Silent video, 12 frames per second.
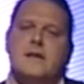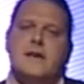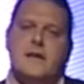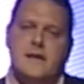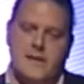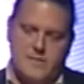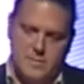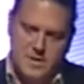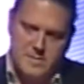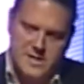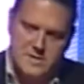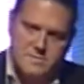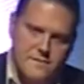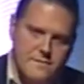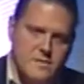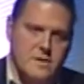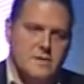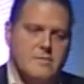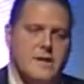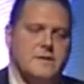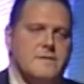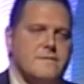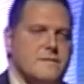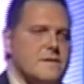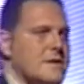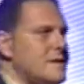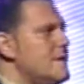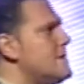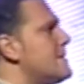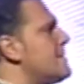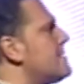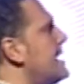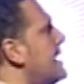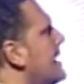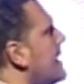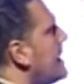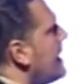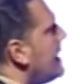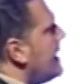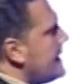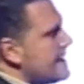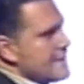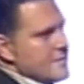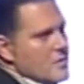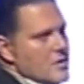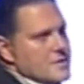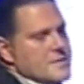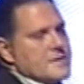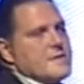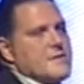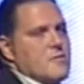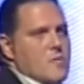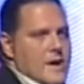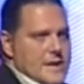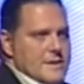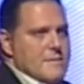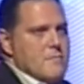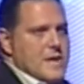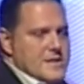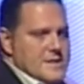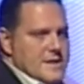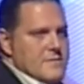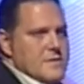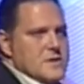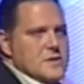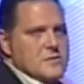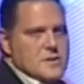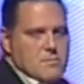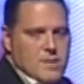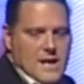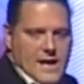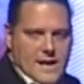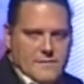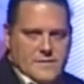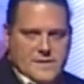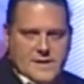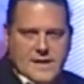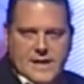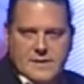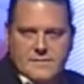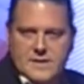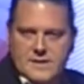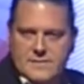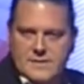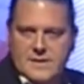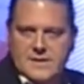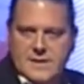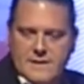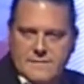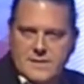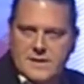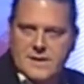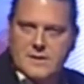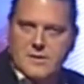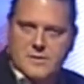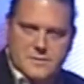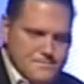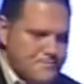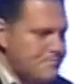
And as been mentioned before, quite often today, it is not the one metric we should apply for that kind of activity. Definitely not.